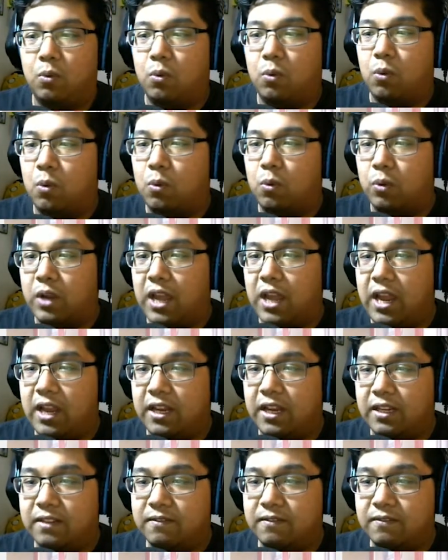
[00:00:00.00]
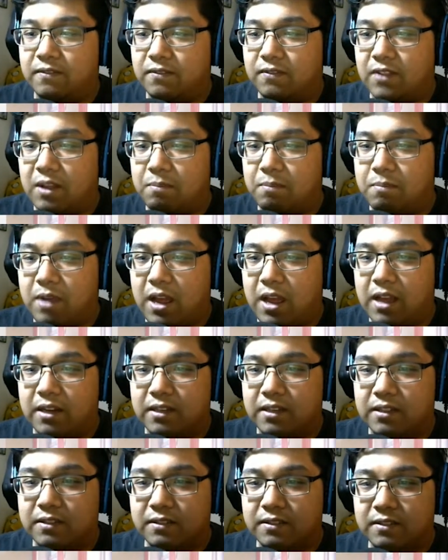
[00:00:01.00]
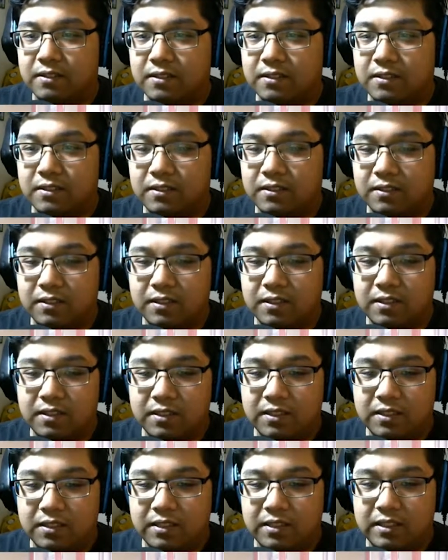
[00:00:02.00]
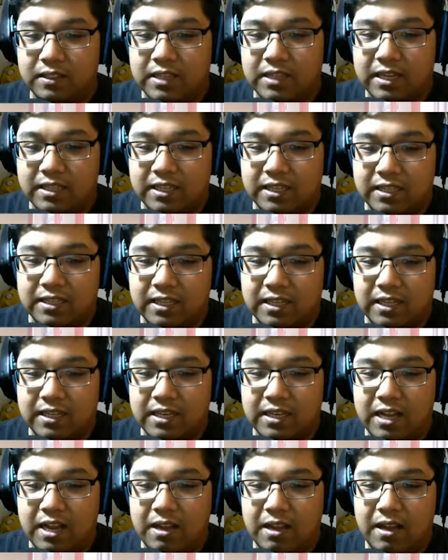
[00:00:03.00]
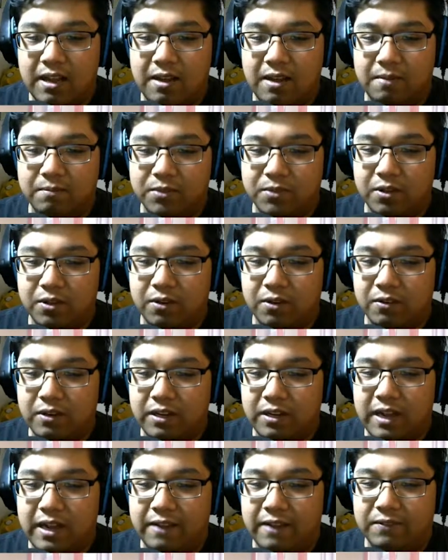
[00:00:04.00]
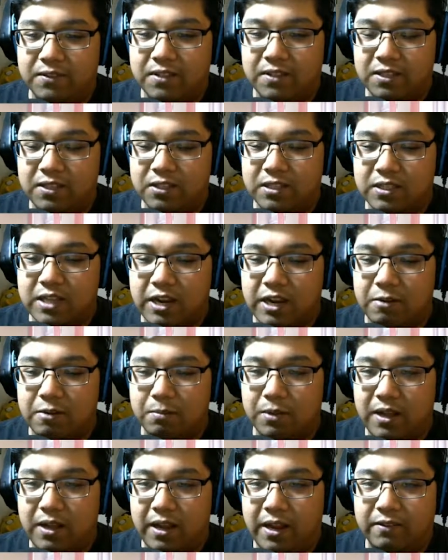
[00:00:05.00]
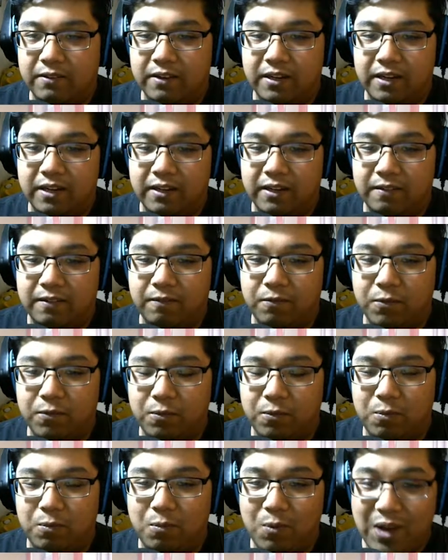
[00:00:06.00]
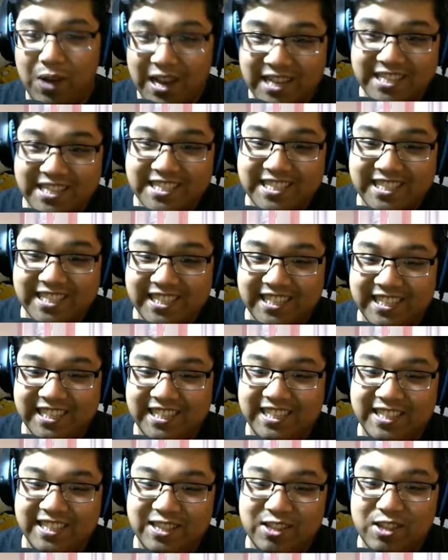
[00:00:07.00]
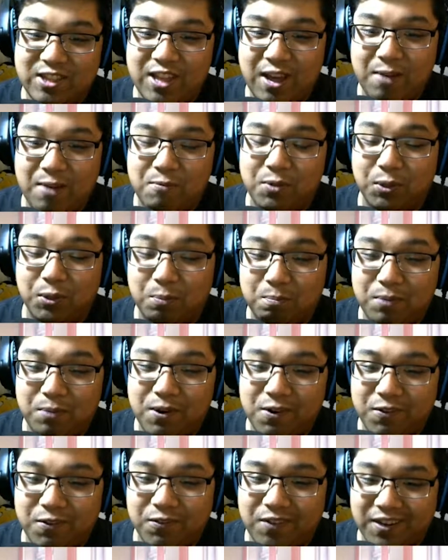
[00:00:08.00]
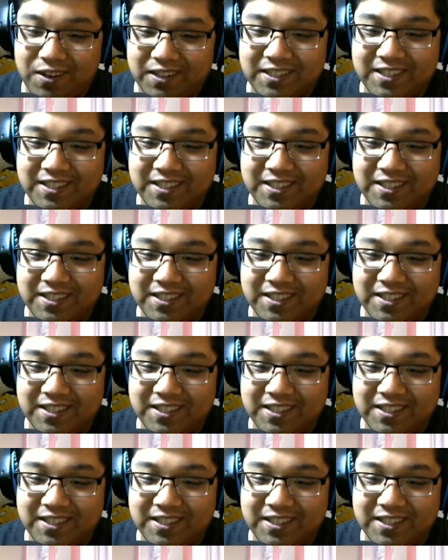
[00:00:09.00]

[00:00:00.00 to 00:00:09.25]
Okay, not bad. I'm sorry, I have such terrible handwriting. What? That was perfect.